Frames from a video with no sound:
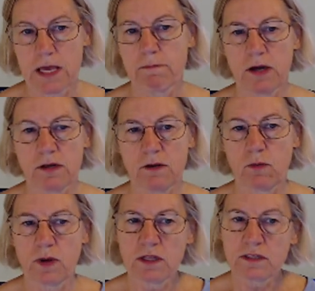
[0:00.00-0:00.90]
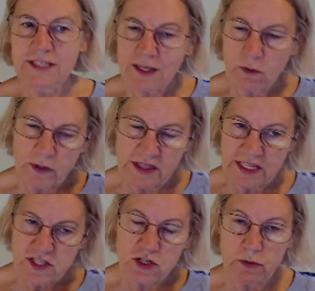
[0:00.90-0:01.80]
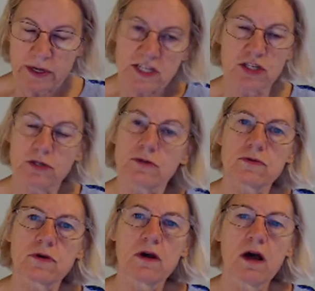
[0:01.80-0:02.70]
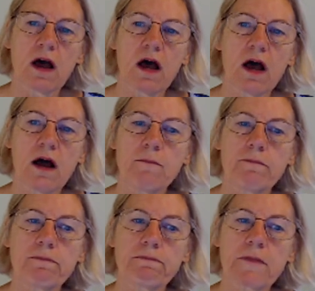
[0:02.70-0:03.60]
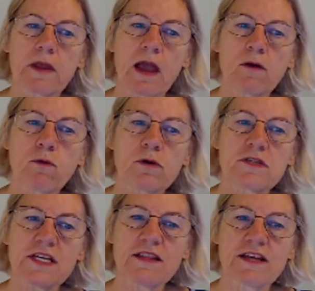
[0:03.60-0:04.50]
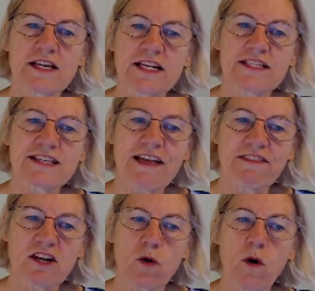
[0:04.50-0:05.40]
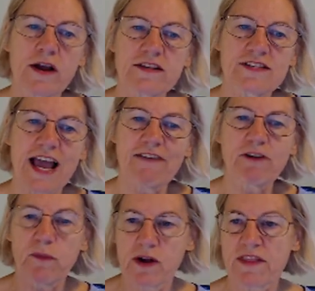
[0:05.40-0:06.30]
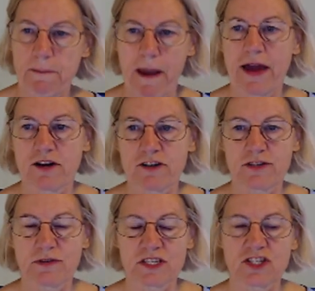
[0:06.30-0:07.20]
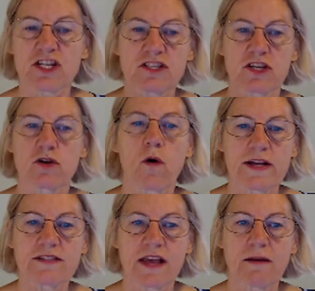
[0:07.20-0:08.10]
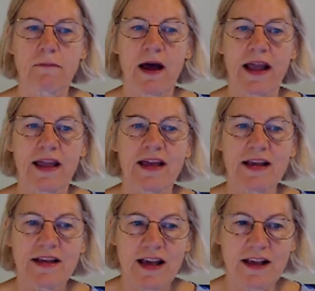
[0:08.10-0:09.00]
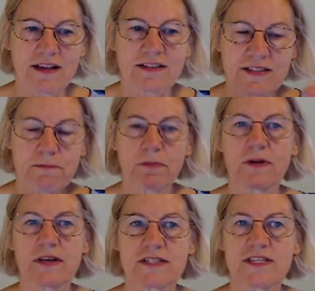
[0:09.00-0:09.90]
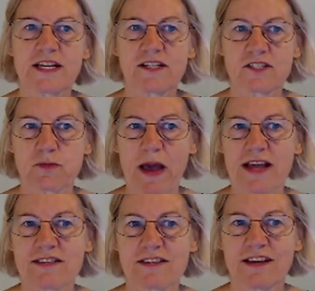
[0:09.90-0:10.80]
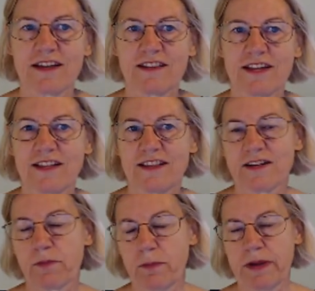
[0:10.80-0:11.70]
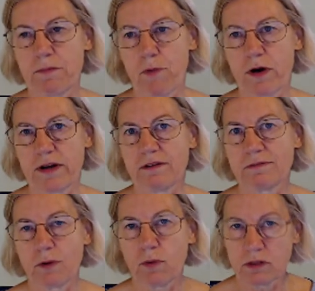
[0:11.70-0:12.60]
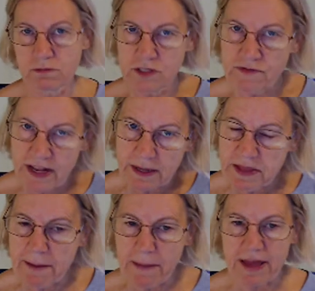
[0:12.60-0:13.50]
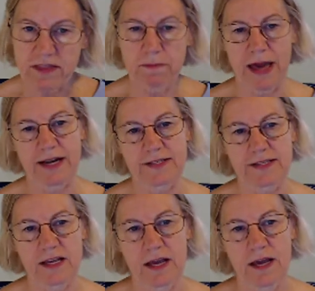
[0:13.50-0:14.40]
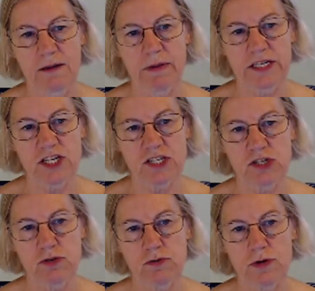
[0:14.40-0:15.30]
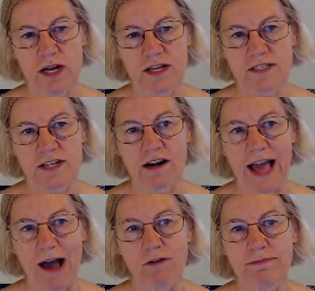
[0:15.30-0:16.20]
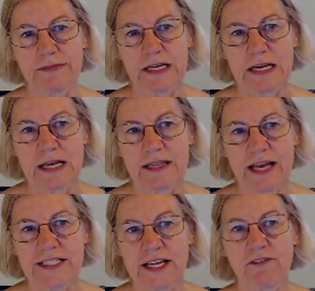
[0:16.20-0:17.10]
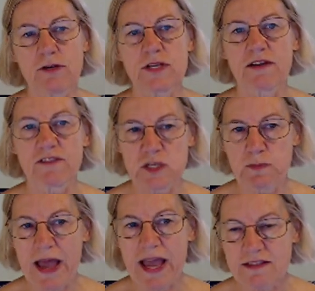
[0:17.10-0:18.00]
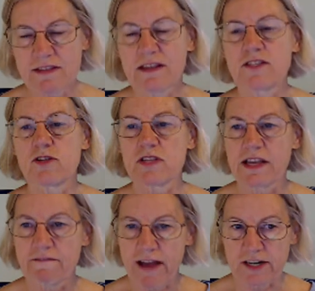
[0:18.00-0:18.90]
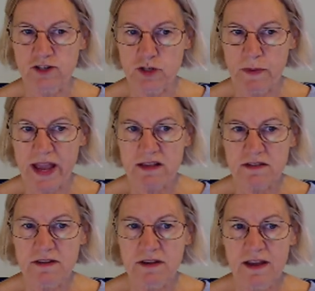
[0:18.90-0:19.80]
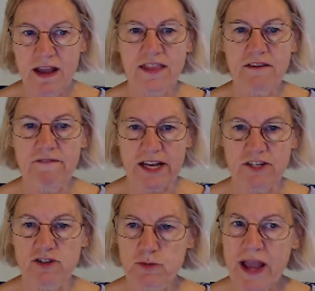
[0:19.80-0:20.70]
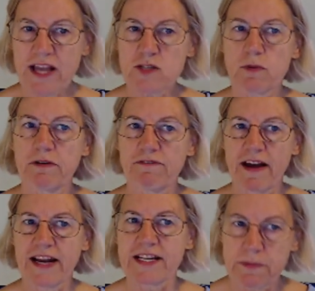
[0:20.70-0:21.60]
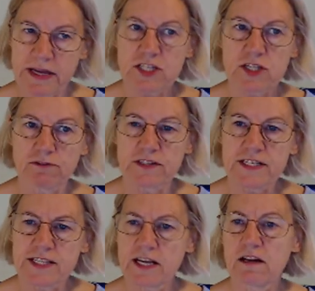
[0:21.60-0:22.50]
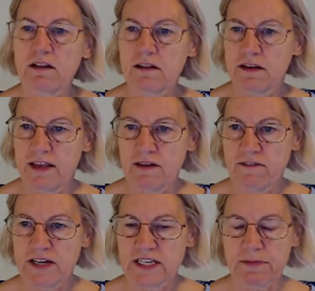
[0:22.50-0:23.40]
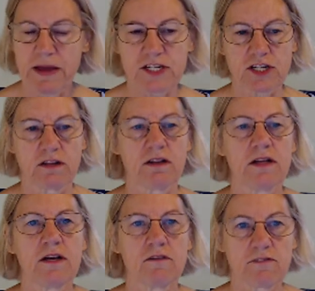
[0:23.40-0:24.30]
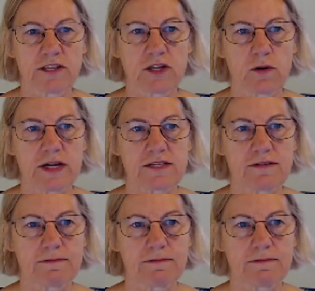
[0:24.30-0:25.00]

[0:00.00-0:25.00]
But we'll deal with these two issues, and we'll see that it's not the noise everywhere that matters. It's just the noise in my signal space that it will be important. But we'll develop that mathematics. But just to start out, the idea of using a space is using a vector space, and the vector space will be finite dimensional for the signal, infinite dimensional for the noise.